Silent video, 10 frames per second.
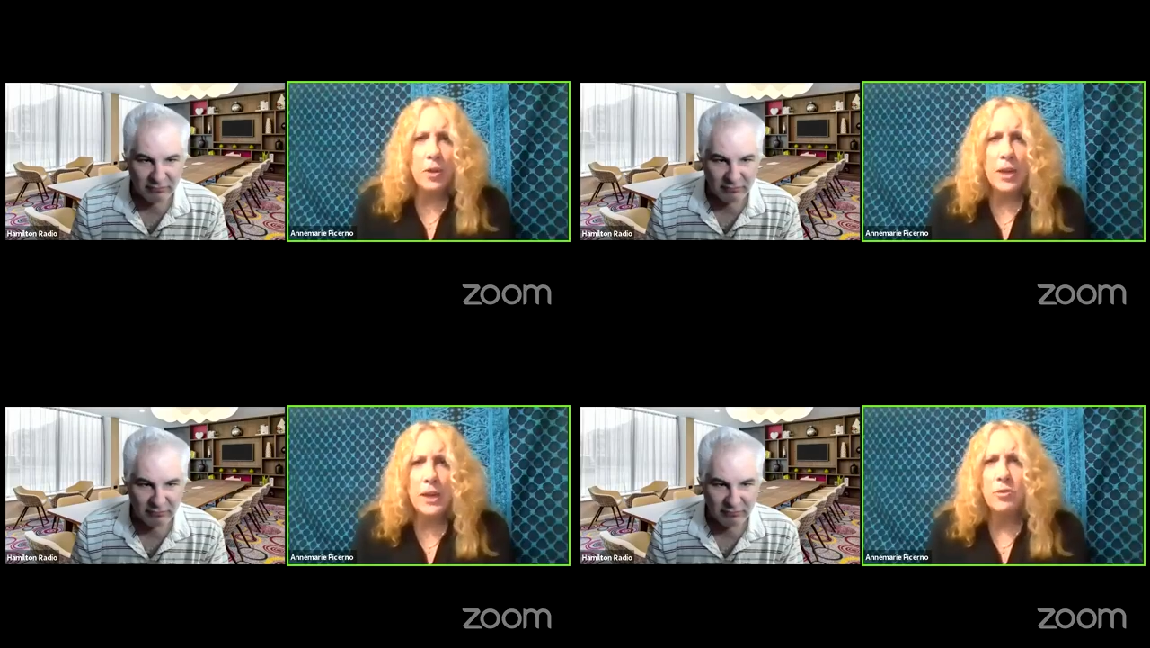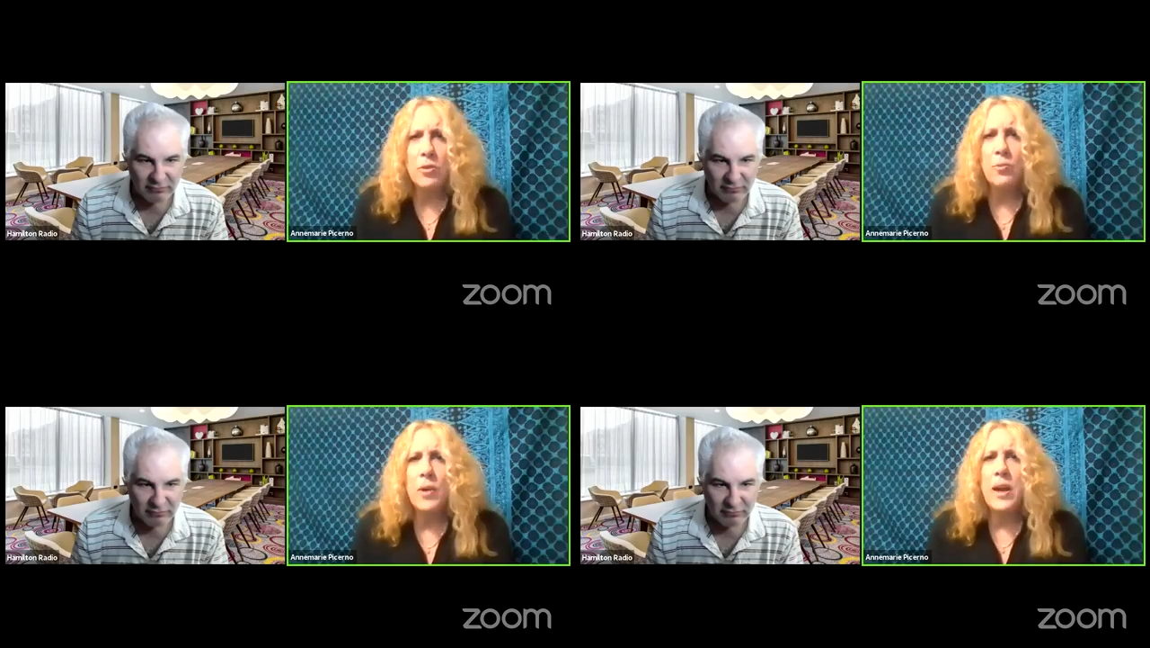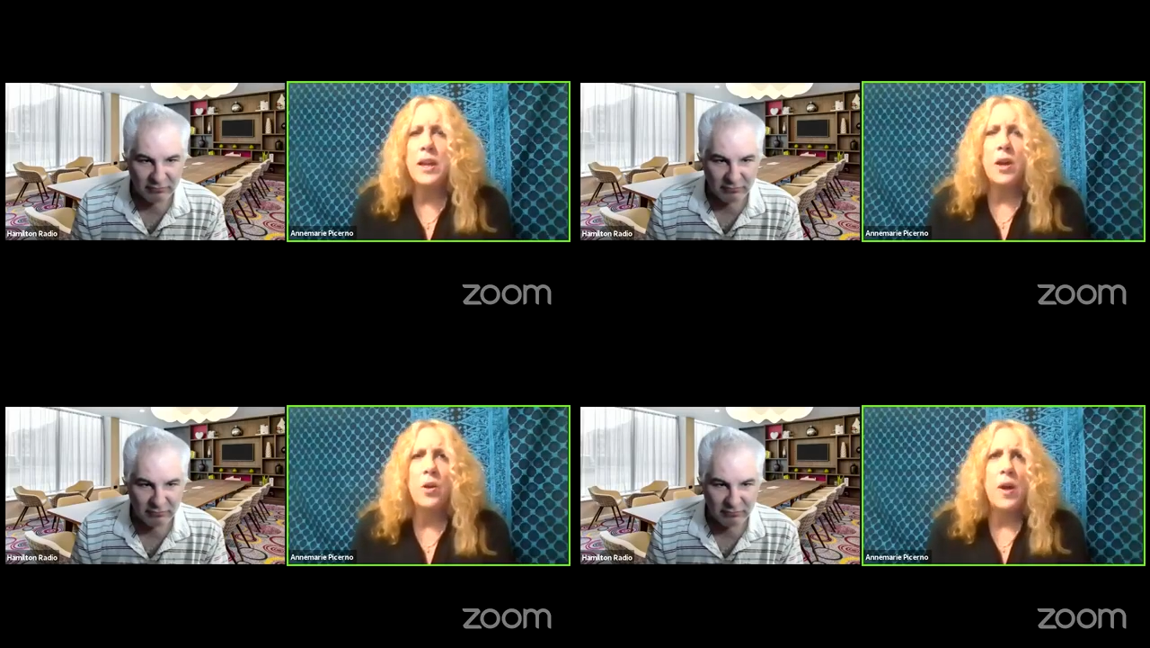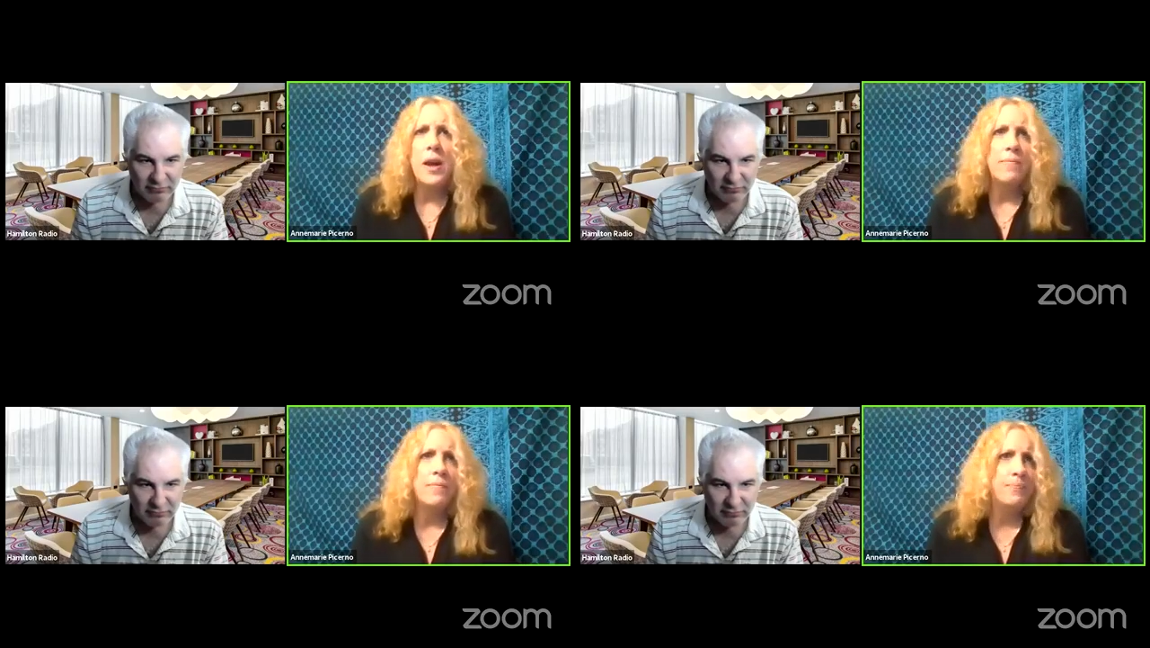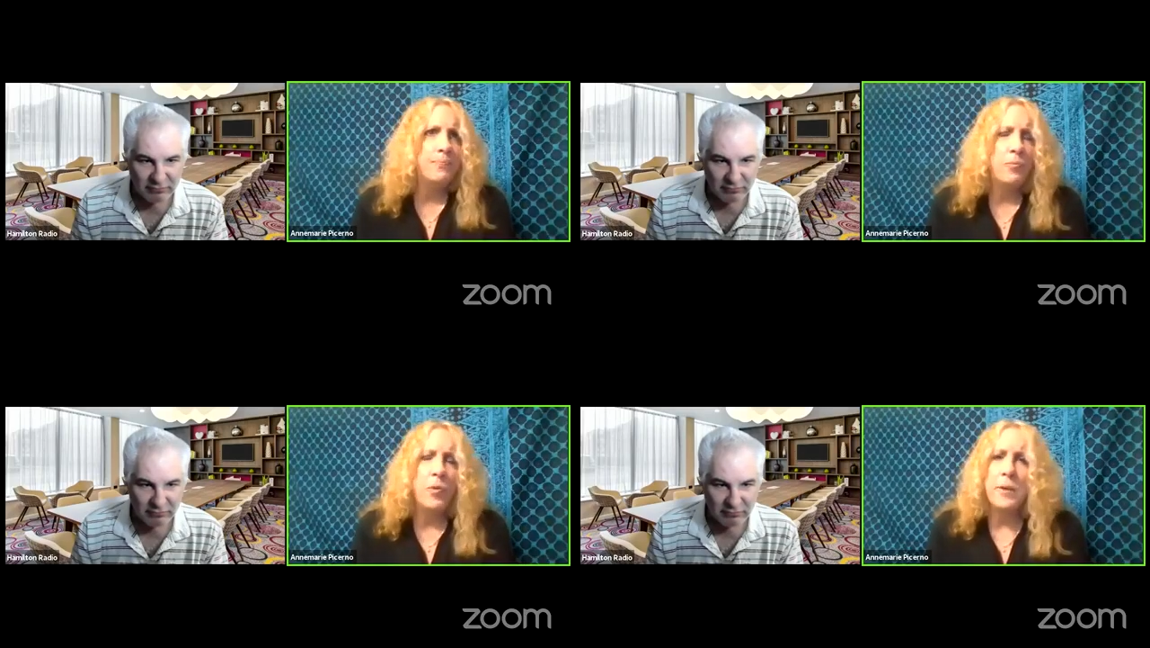Speaker 1: put out to the radio, I've
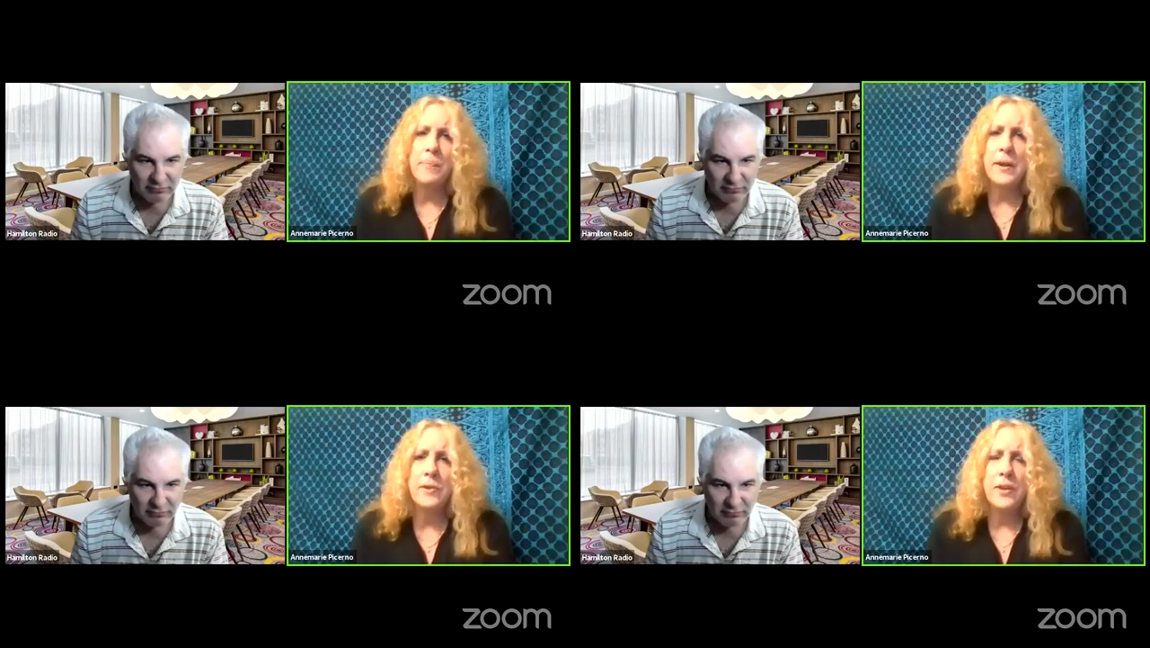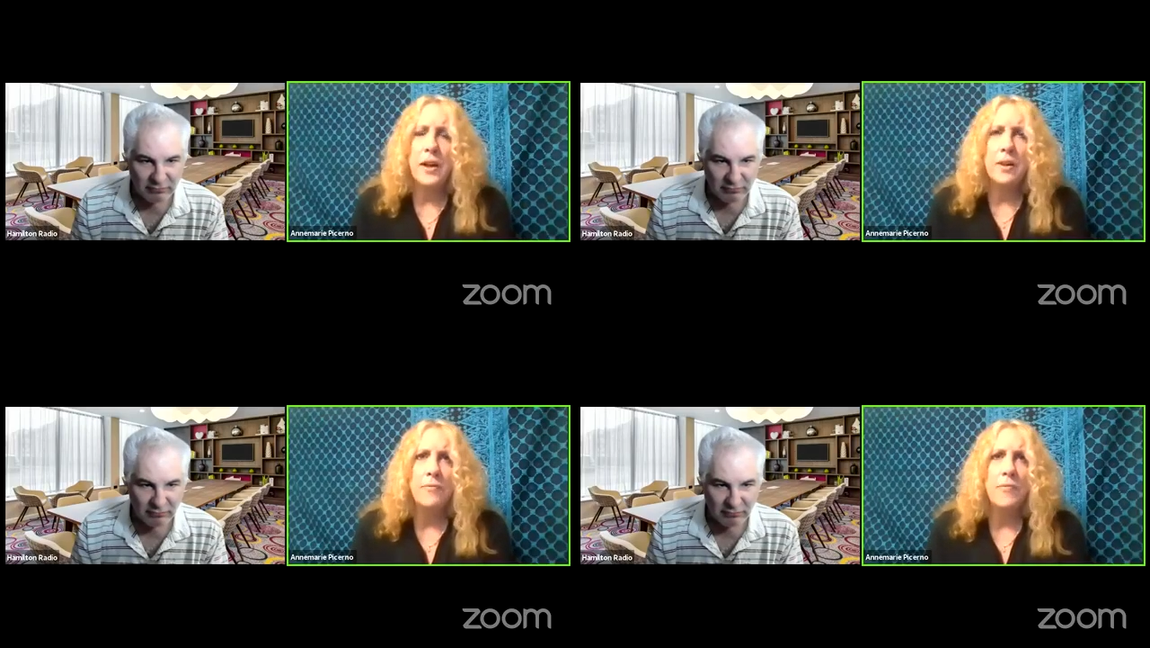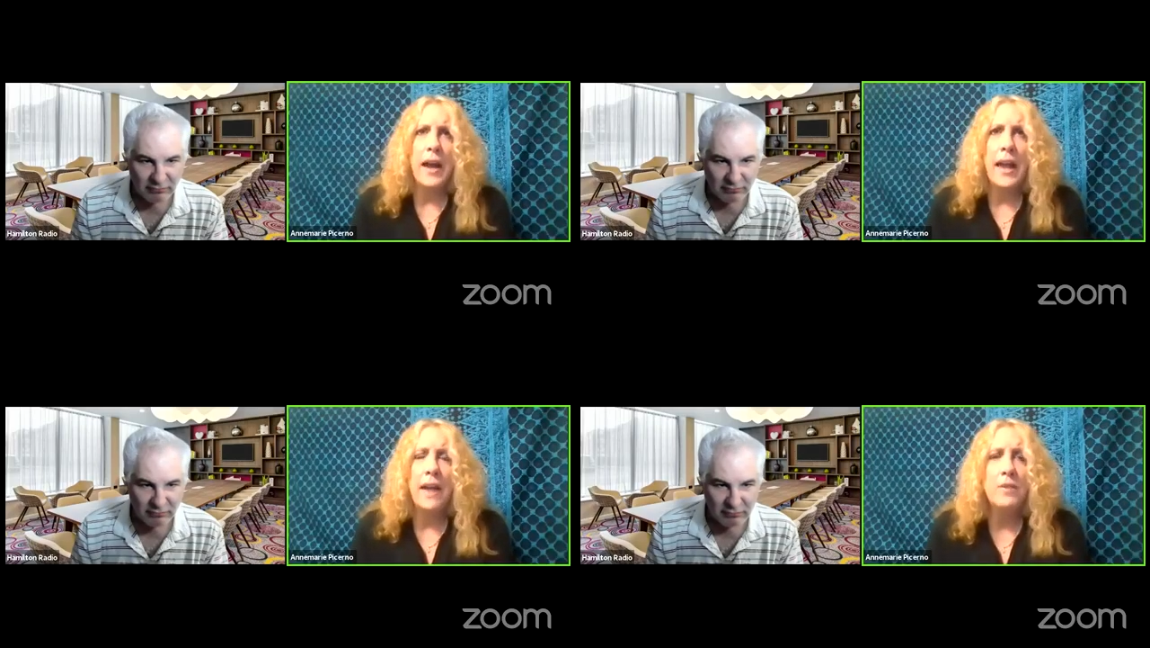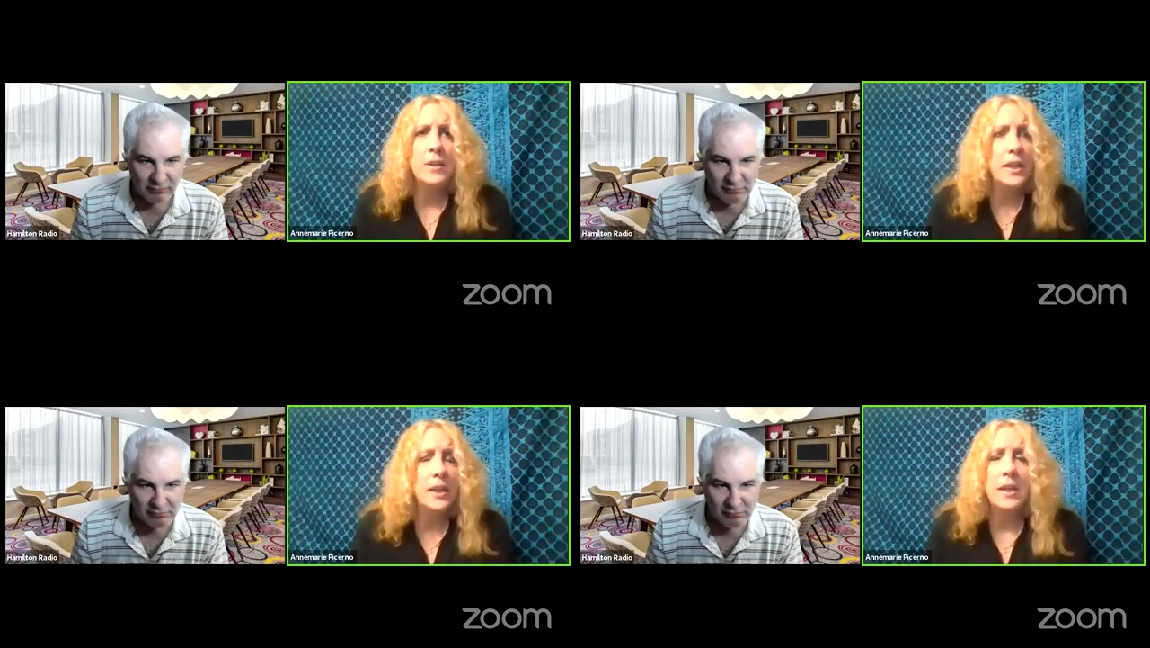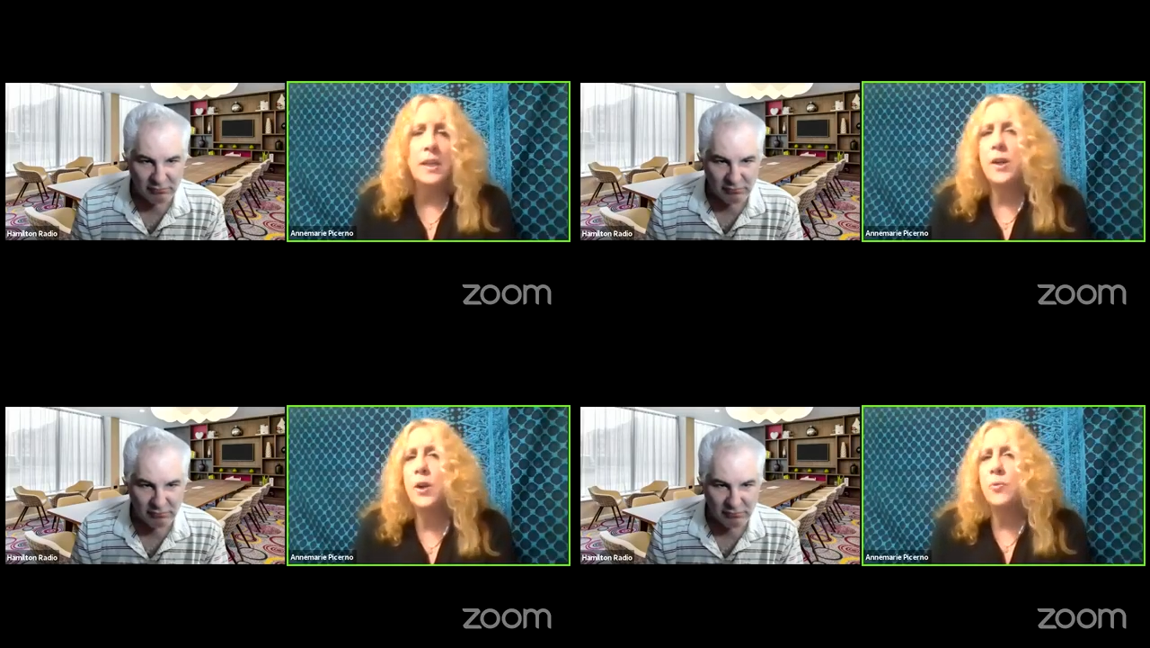written myself. I haven't done any
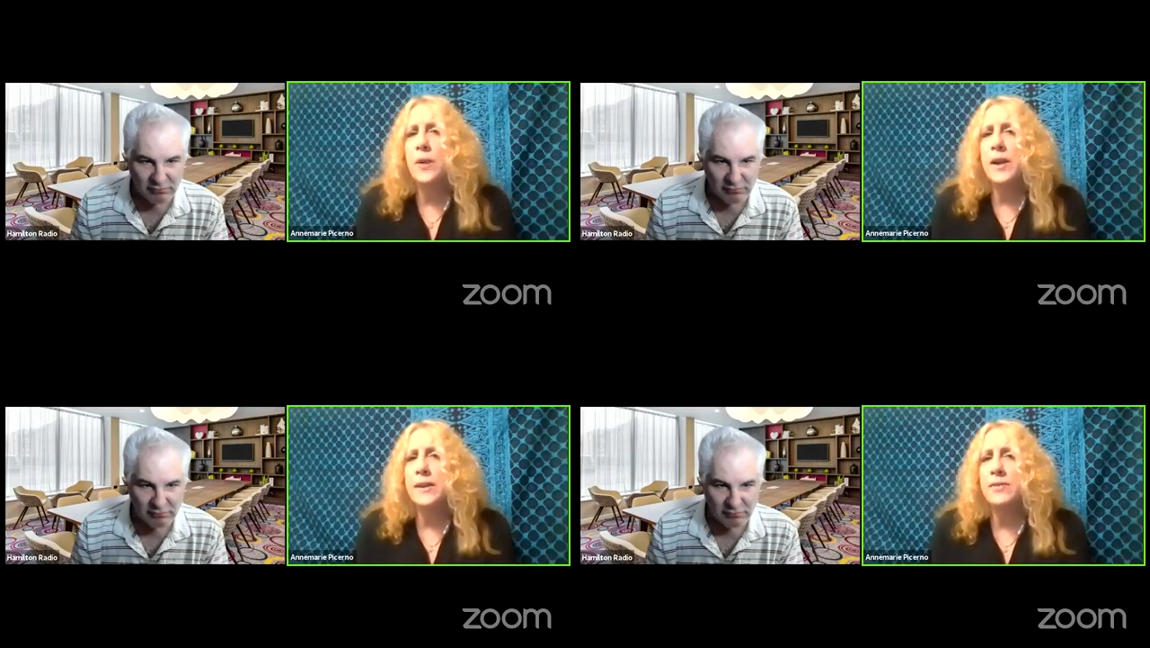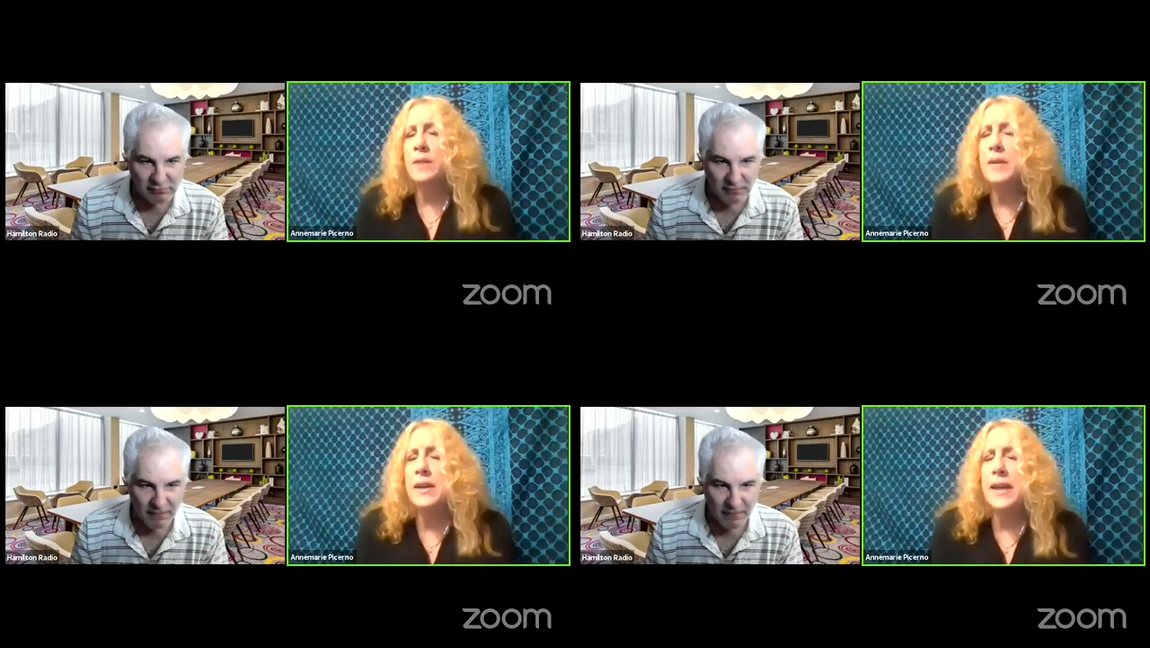co-writes. I've been